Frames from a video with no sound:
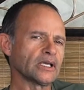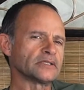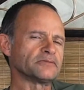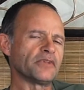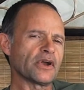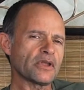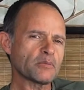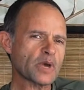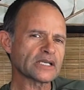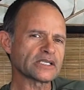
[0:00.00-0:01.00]
is very
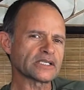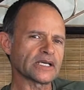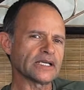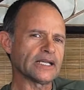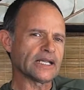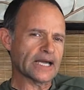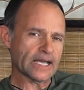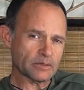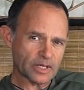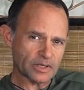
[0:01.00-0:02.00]
much
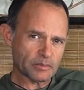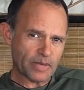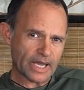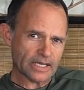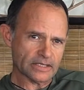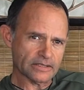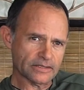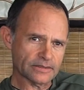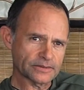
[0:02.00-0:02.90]
alignment based.